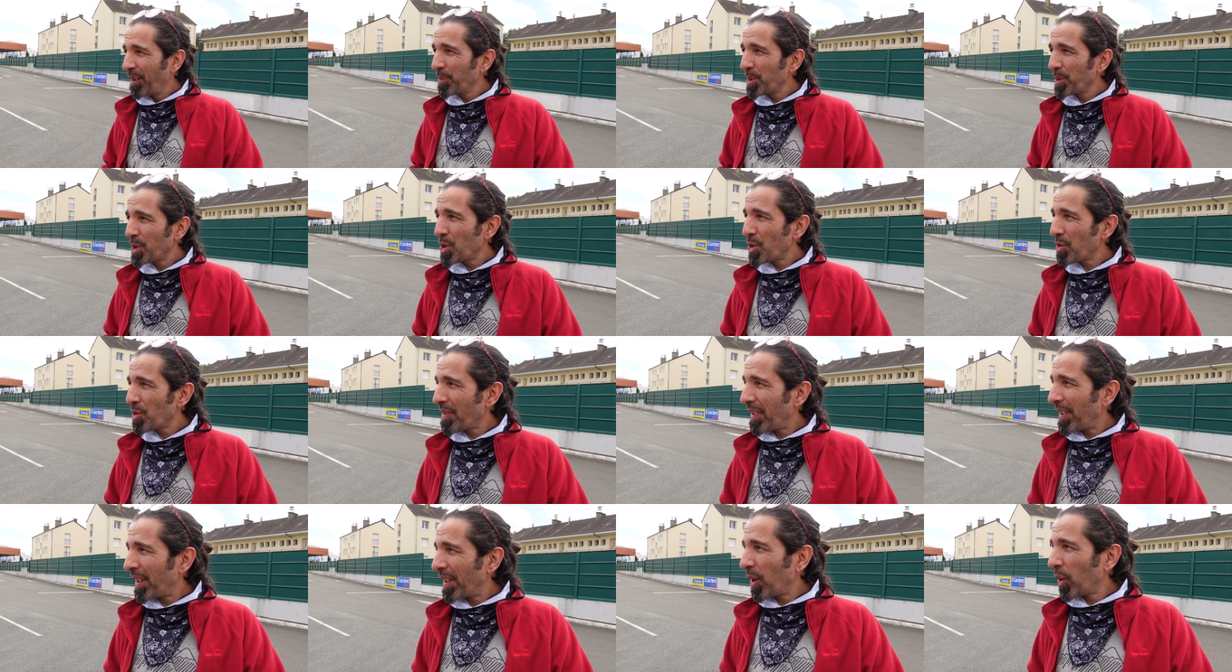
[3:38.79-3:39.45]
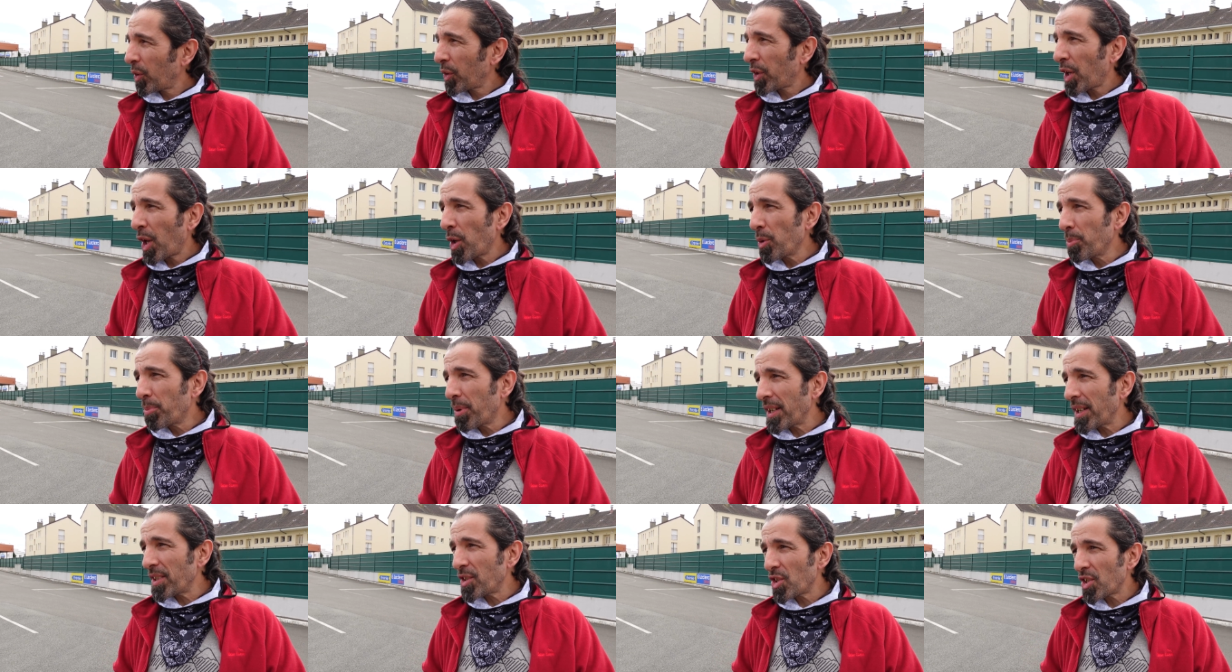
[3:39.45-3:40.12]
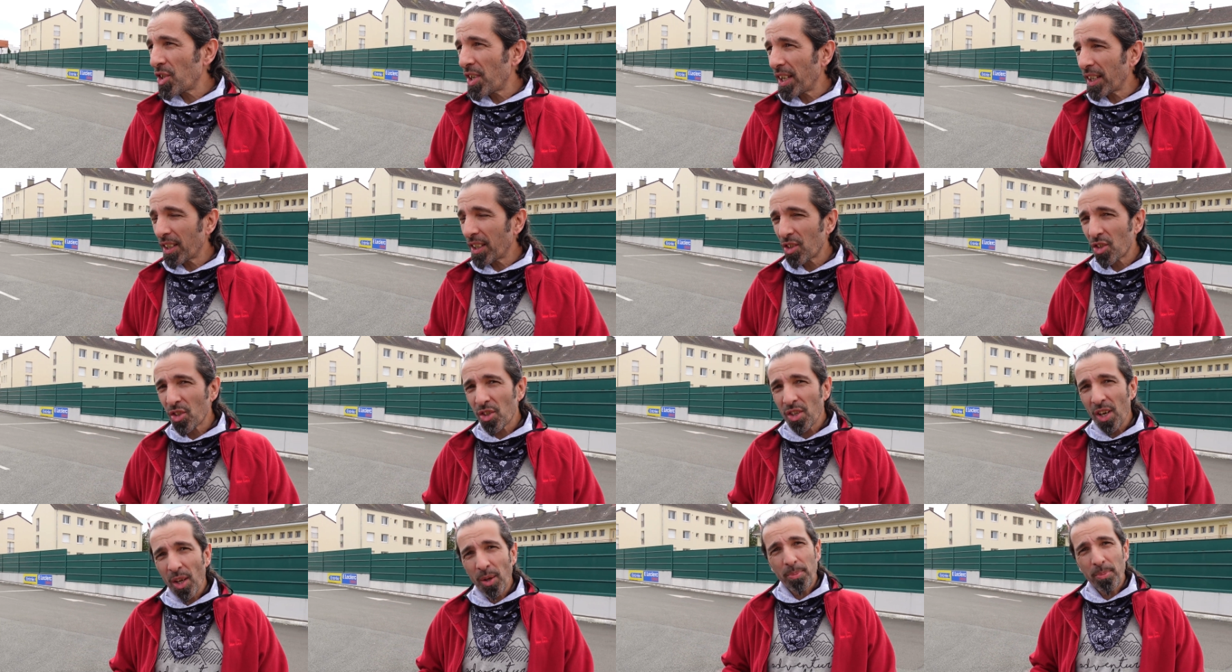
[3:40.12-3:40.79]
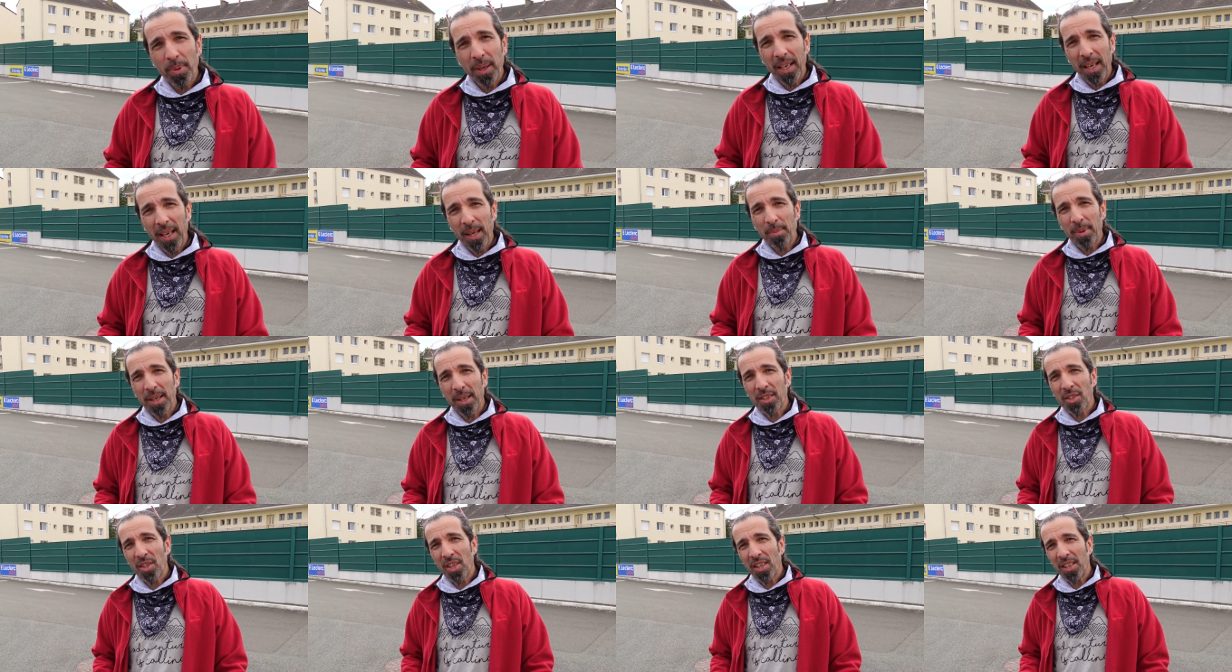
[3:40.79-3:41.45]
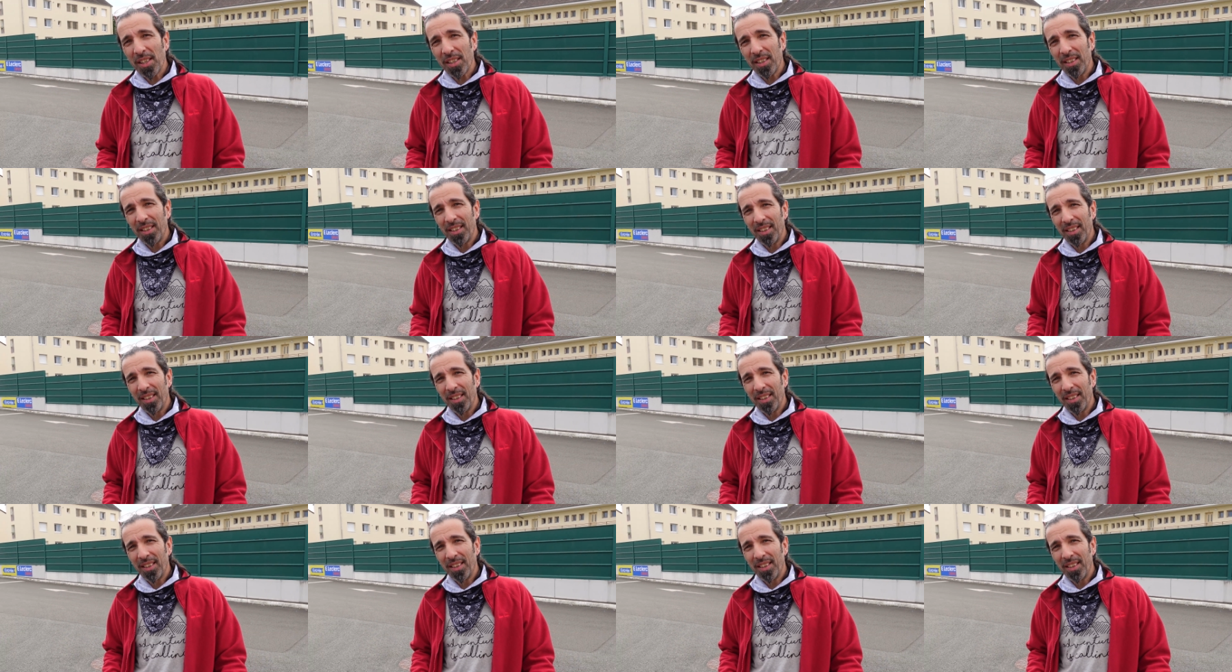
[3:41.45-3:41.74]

Which is very odd. No breadsticks, no peanut butter.